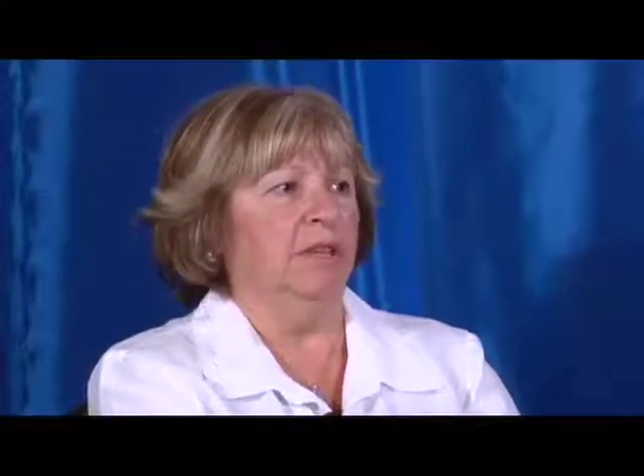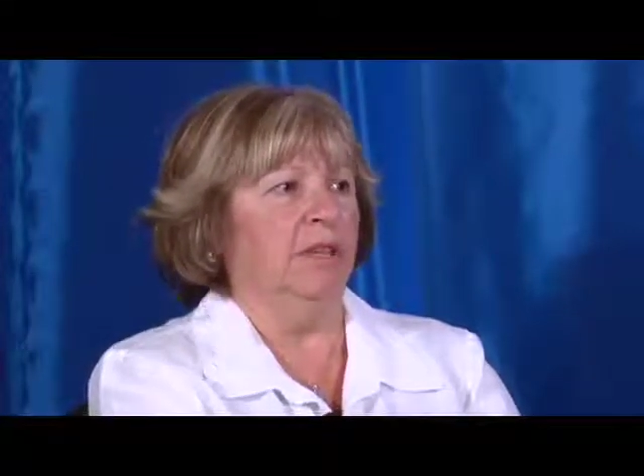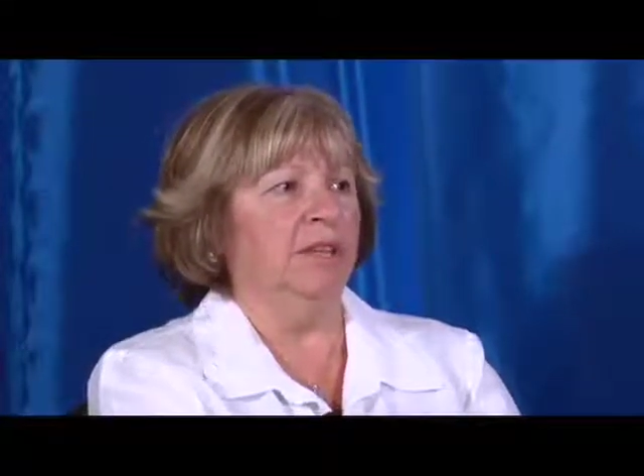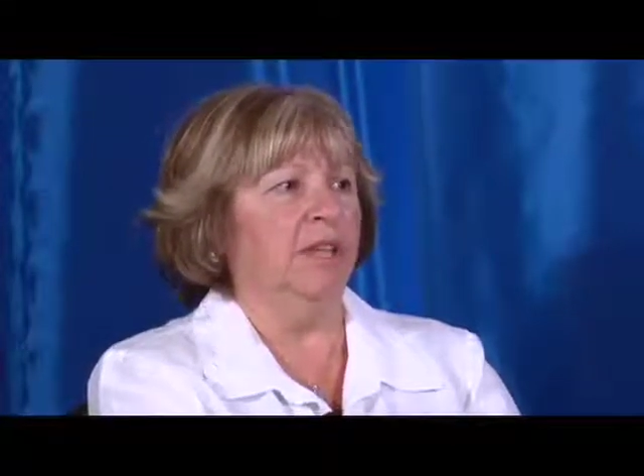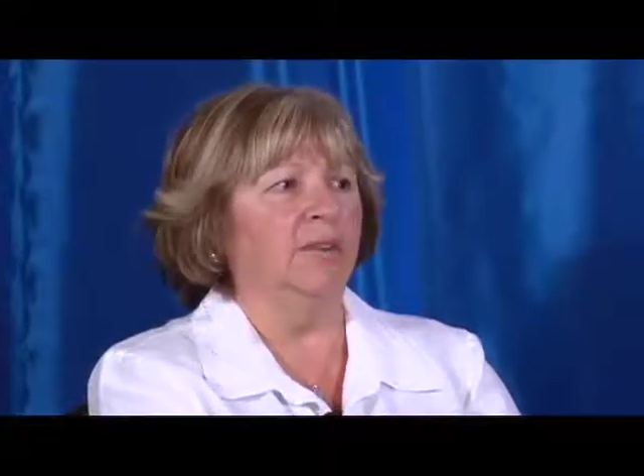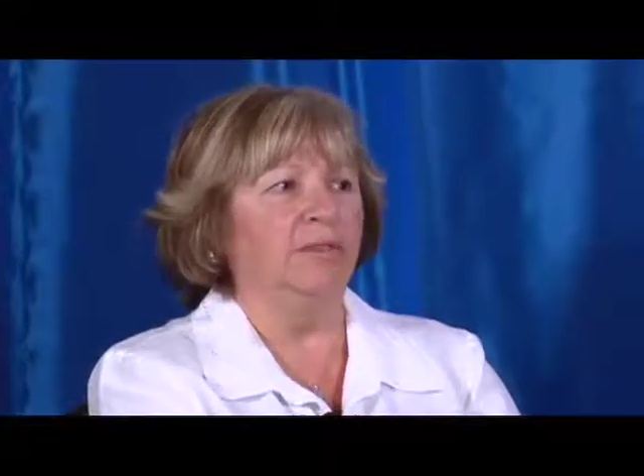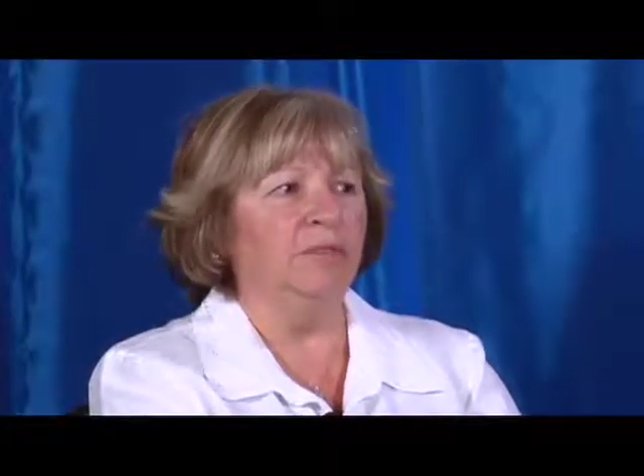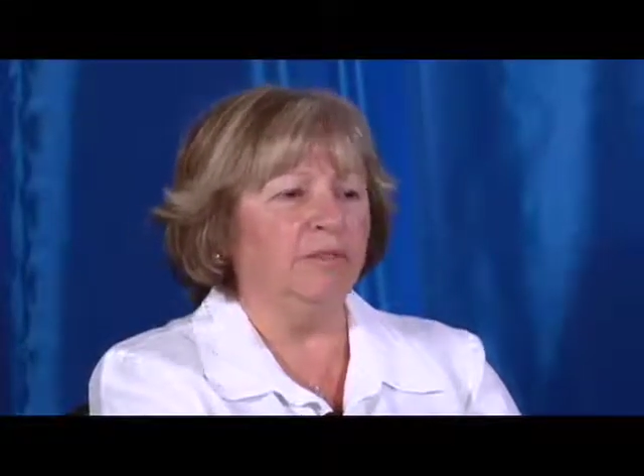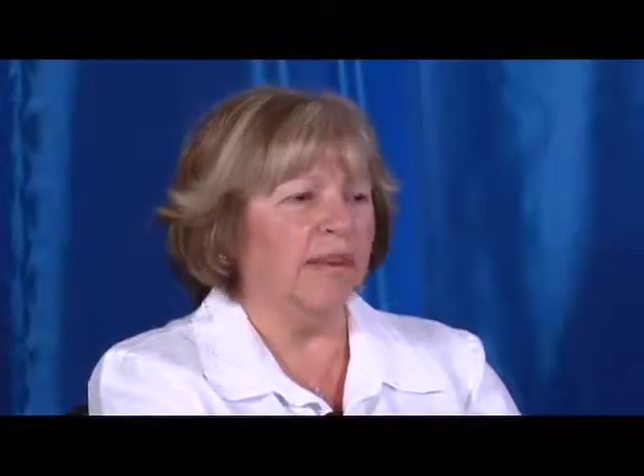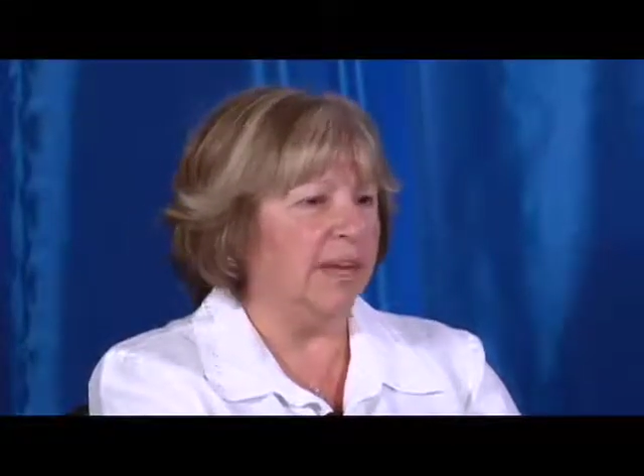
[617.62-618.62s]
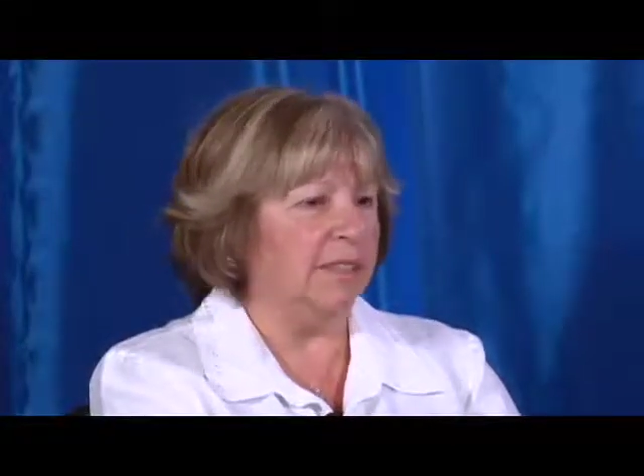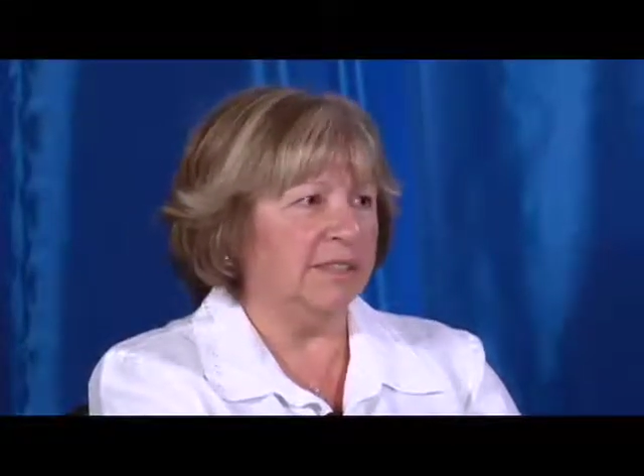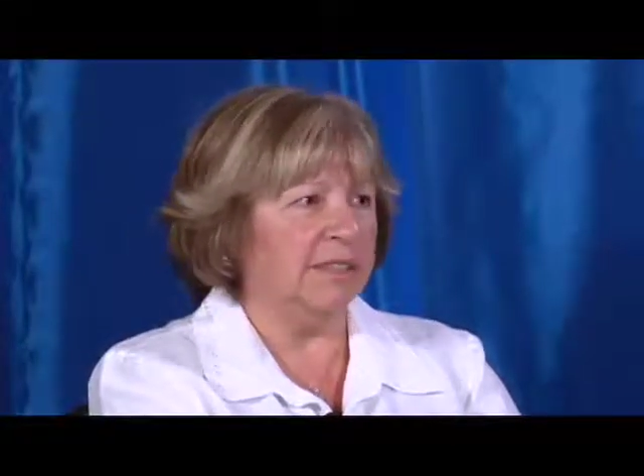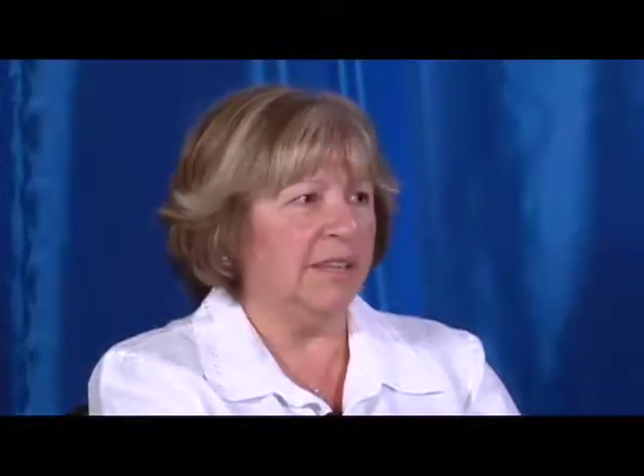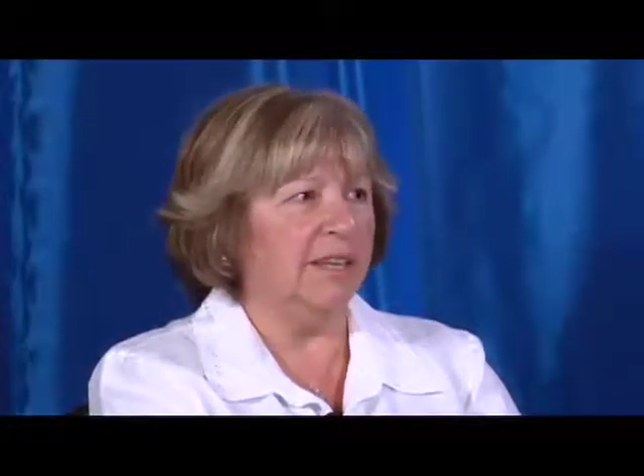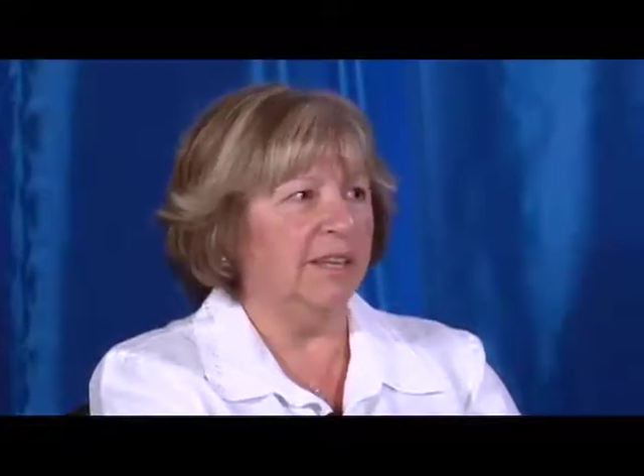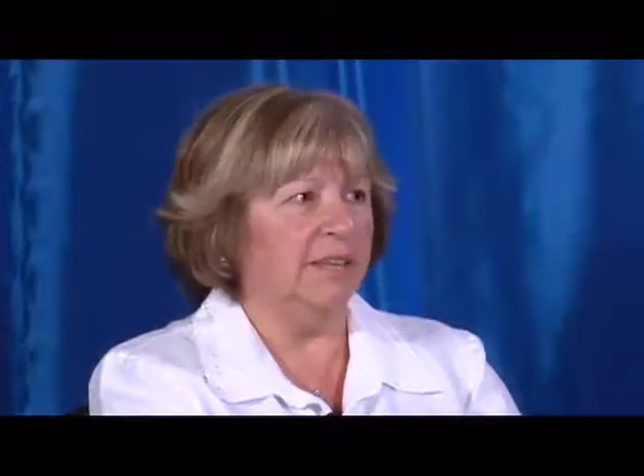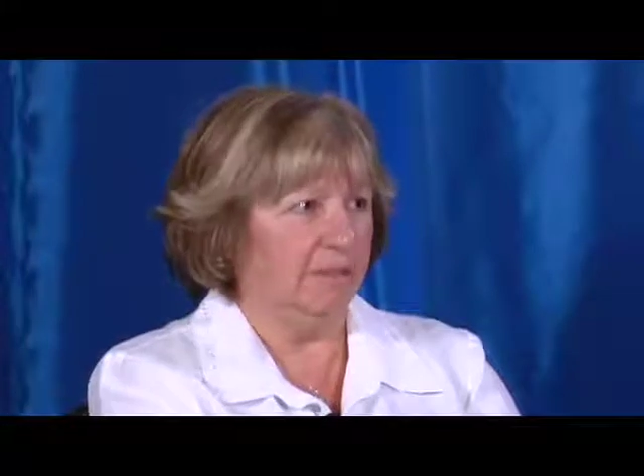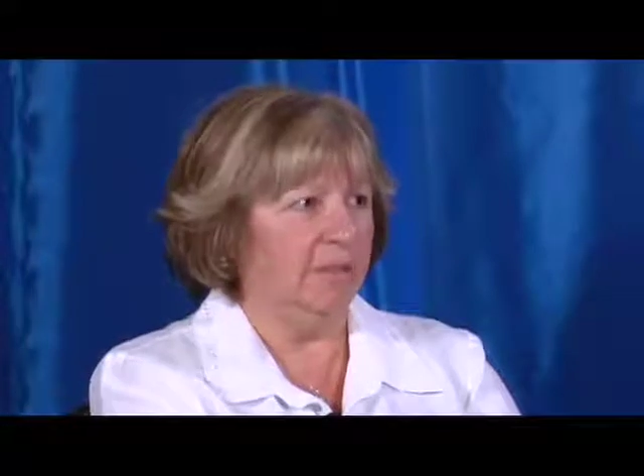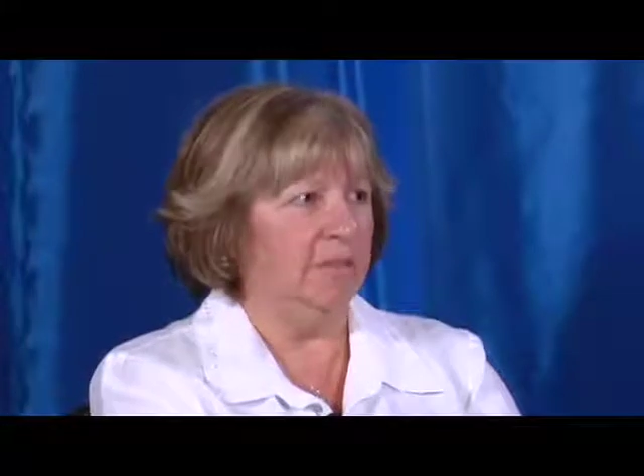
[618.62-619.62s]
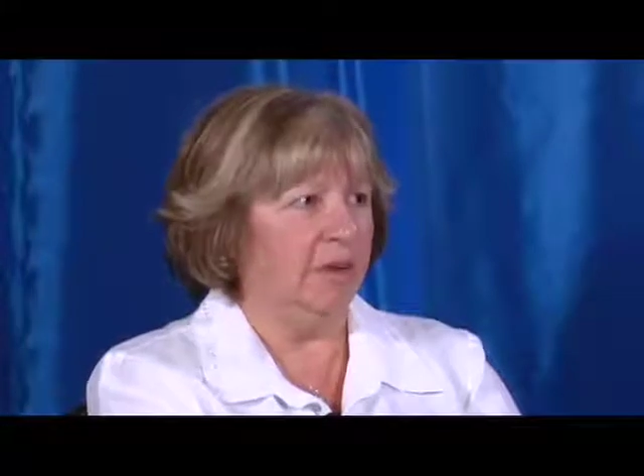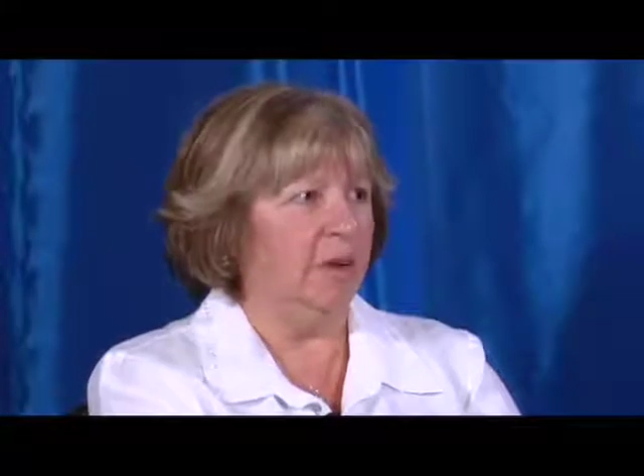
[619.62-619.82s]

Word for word: because I don't can't see, you